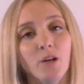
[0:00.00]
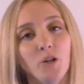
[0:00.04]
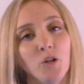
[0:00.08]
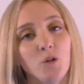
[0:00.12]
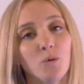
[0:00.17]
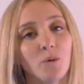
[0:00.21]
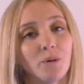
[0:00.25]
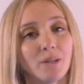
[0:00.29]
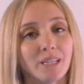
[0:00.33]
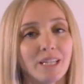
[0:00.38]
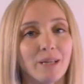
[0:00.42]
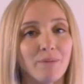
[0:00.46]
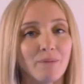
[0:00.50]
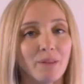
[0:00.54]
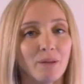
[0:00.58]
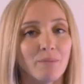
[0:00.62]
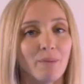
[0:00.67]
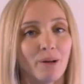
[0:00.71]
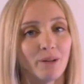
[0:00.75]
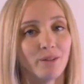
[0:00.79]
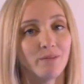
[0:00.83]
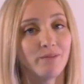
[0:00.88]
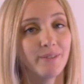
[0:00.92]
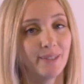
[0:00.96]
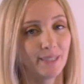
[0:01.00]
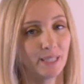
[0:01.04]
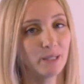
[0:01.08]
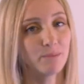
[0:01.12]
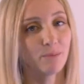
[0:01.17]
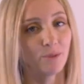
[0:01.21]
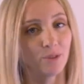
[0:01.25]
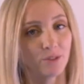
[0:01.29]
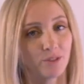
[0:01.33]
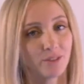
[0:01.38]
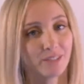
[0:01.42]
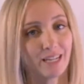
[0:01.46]
You want to keep the amount of
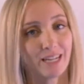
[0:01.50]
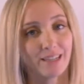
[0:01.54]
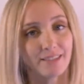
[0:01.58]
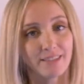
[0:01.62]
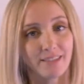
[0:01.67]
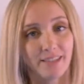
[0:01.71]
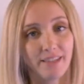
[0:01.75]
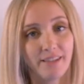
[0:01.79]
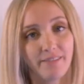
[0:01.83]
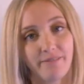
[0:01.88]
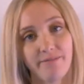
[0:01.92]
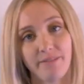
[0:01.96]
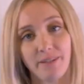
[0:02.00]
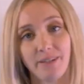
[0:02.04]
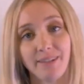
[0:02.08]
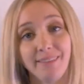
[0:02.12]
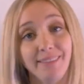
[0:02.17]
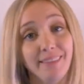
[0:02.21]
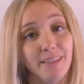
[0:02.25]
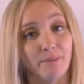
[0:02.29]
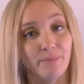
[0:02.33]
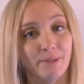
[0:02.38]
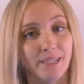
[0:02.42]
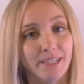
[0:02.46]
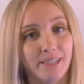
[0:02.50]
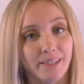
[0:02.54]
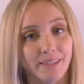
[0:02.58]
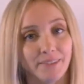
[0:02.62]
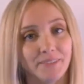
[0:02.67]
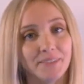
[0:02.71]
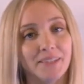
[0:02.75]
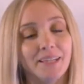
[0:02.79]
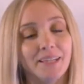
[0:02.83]
variables you're testing very limited,